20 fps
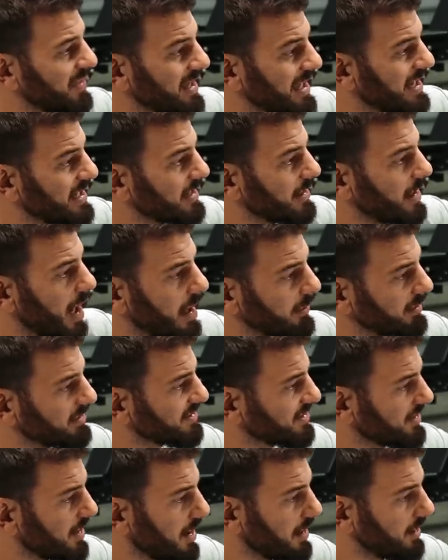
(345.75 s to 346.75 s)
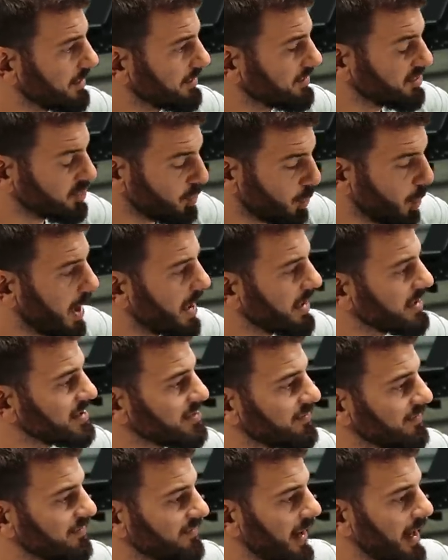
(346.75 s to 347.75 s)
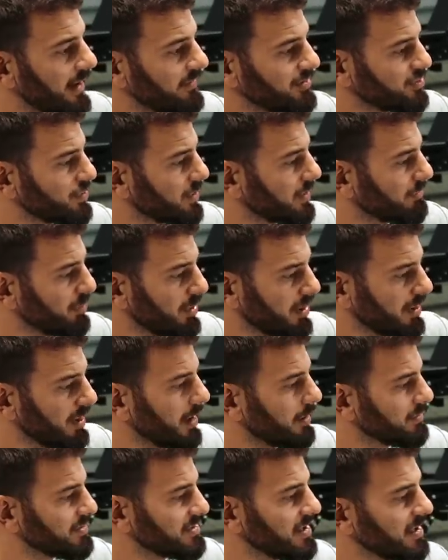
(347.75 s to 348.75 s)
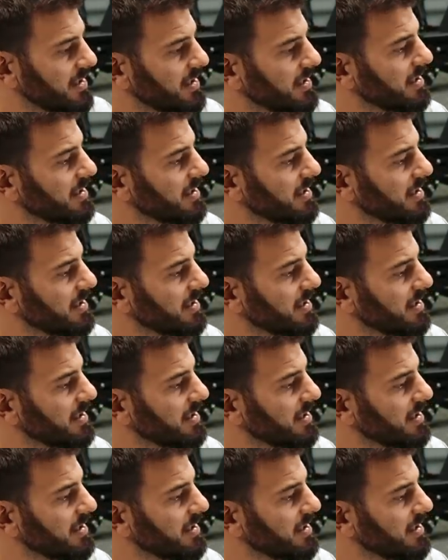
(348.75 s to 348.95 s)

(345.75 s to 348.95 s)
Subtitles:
8 goblet squats, 5 strict pull-ups,